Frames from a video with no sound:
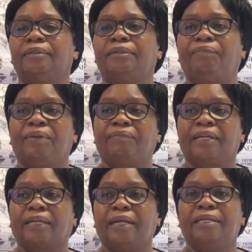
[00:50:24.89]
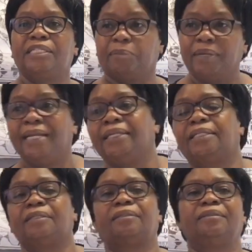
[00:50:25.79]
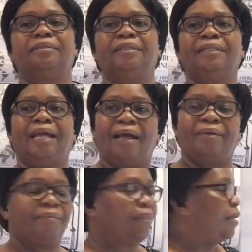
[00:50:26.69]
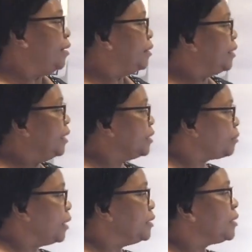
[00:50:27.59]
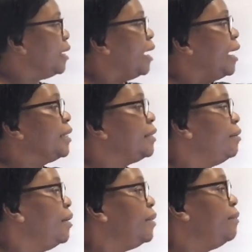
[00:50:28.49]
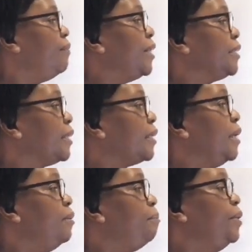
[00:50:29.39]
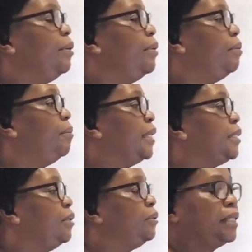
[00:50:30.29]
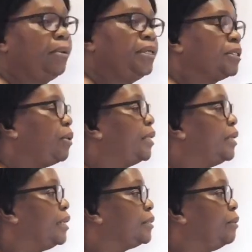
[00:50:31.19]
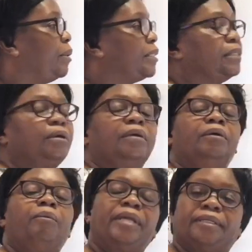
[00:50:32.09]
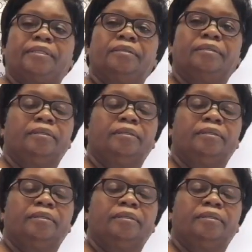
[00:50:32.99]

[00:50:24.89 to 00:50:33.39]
The fifth grain is millet. Yeah? These ones are the first grain. Martin Luther, we saw it last, it was wheat.